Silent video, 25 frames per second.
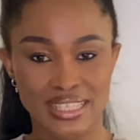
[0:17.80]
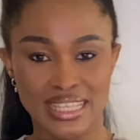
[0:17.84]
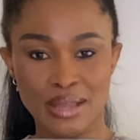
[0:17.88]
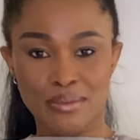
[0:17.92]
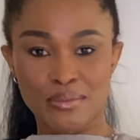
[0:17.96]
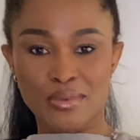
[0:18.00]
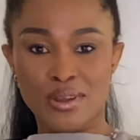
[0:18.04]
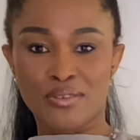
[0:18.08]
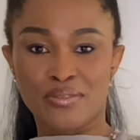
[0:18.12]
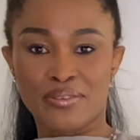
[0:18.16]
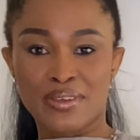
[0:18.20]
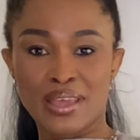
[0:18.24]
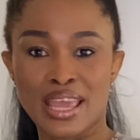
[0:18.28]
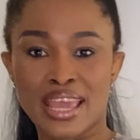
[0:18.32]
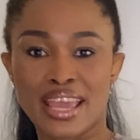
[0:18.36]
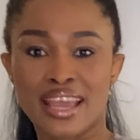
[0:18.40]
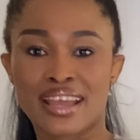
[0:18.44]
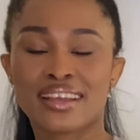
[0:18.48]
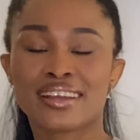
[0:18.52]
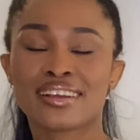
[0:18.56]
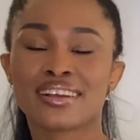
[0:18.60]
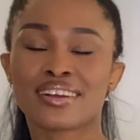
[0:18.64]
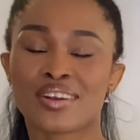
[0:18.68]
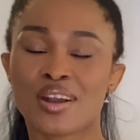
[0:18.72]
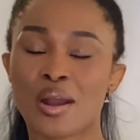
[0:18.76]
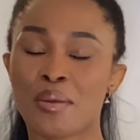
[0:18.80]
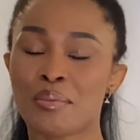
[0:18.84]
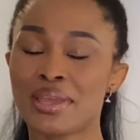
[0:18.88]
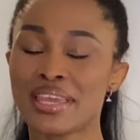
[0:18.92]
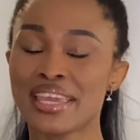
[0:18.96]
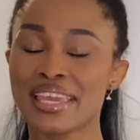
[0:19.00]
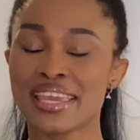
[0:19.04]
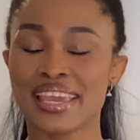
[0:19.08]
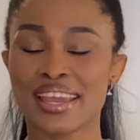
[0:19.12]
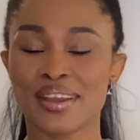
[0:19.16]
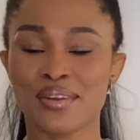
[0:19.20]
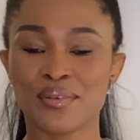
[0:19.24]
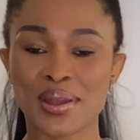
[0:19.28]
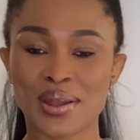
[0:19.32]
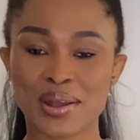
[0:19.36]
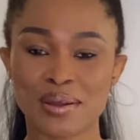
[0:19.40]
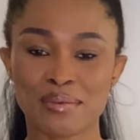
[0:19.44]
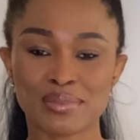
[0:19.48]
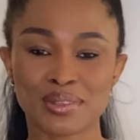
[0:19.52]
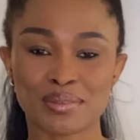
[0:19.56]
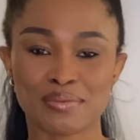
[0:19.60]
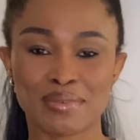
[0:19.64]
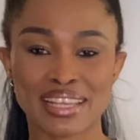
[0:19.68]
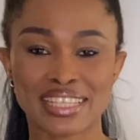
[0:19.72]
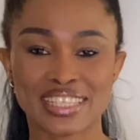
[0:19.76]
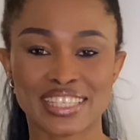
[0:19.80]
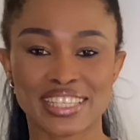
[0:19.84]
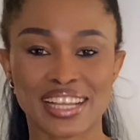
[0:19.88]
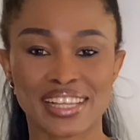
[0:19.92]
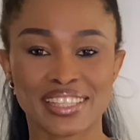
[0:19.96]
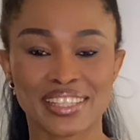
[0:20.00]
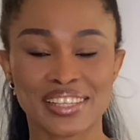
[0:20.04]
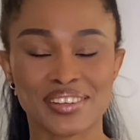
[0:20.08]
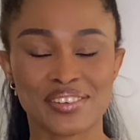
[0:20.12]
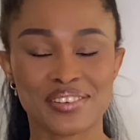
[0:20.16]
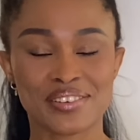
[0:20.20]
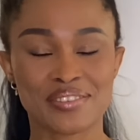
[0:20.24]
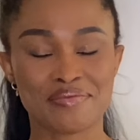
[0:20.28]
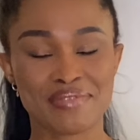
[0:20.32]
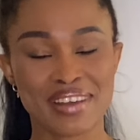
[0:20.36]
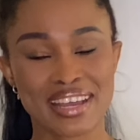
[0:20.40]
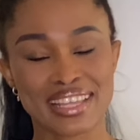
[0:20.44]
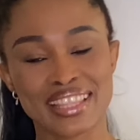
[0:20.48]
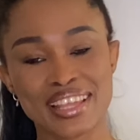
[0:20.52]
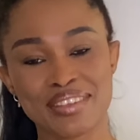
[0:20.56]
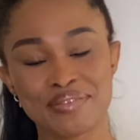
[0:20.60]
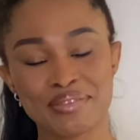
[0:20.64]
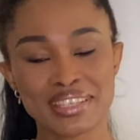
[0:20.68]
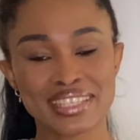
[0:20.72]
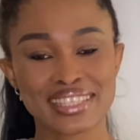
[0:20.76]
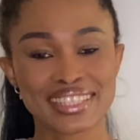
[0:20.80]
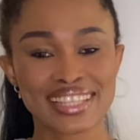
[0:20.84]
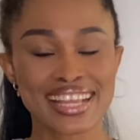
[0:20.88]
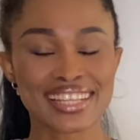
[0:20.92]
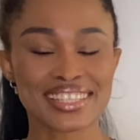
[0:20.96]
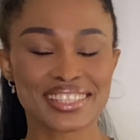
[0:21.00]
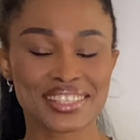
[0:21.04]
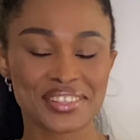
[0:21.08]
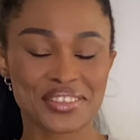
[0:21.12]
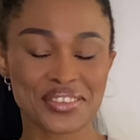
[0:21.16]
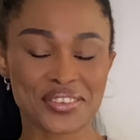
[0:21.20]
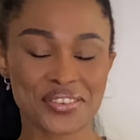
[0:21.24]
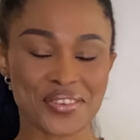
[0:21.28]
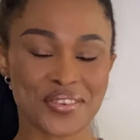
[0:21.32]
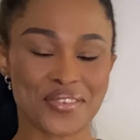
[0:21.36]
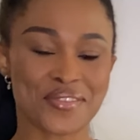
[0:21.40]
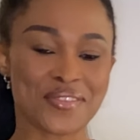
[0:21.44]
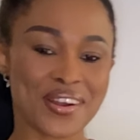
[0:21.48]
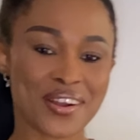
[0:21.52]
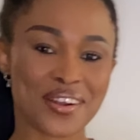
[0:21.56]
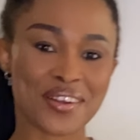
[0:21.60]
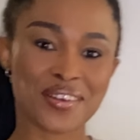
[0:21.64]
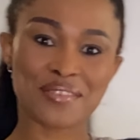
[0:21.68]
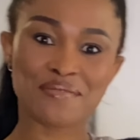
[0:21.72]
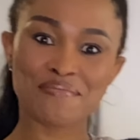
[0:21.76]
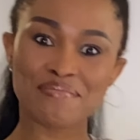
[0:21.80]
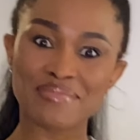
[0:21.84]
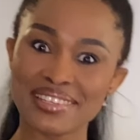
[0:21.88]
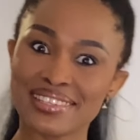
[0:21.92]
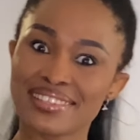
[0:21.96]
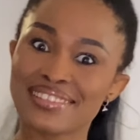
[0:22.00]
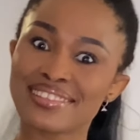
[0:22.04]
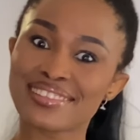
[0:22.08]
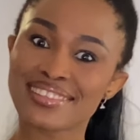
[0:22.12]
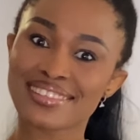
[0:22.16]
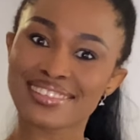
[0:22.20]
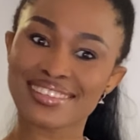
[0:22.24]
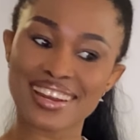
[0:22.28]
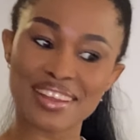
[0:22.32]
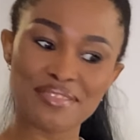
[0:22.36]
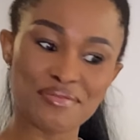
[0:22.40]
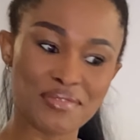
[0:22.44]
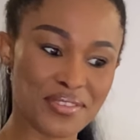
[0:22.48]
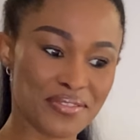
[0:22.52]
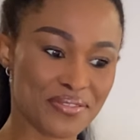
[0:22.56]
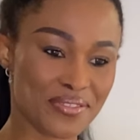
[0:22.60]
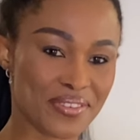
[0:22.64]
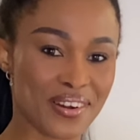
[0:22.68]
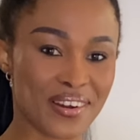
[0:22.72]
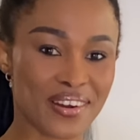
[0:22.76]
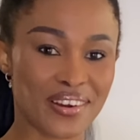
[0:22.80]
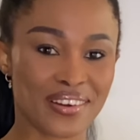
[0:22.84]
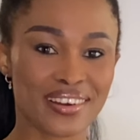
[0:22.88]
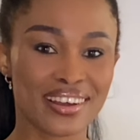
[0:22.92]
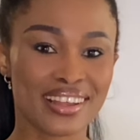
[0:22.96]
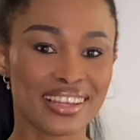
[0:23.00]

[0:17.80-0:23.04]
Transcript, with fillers: time of here, coming here, welcome to my channel. My name is Tessy. You are welcome. Please subscribe before